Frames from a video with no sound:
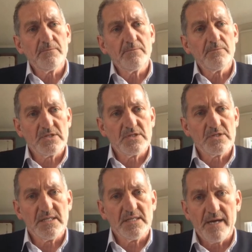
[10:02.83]
what those
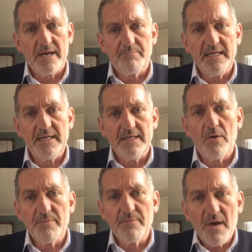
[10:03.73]
services might be,
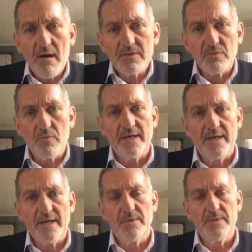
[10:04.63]
or the
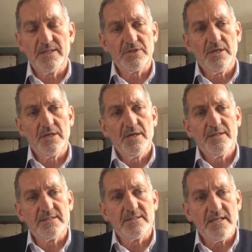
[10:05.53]
pathway to which
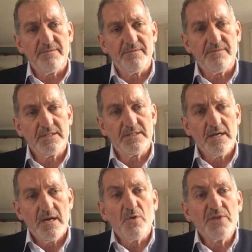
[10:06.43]
they're delivered,
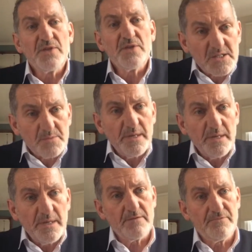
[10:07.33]
or the
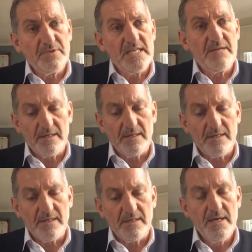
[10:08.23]
experience of receiving
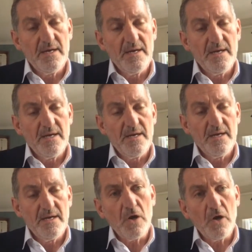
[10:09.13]
them, that they
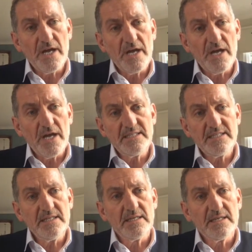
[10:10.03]
are
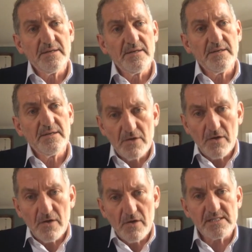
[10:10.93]
co-generated. They're
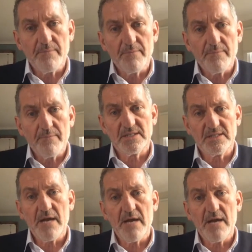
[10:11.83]
not something that
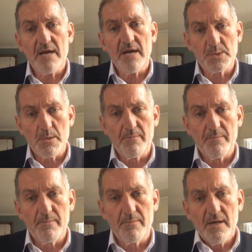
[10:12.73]
just happens
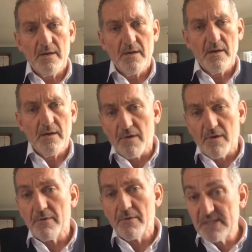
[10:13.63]
from
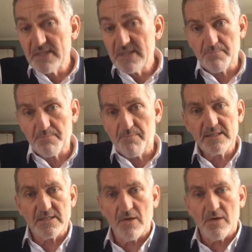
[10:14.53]
a resource
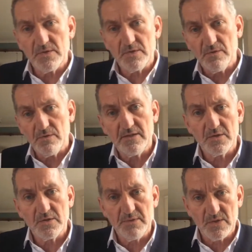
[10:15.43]
base to those who need
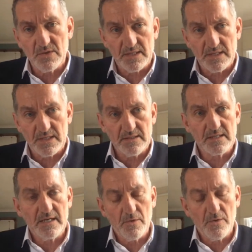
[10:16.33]
those resources
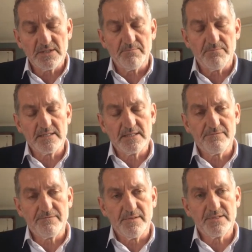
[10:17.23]
in order to make a
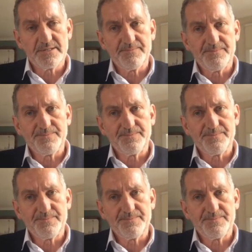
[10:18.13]
difference.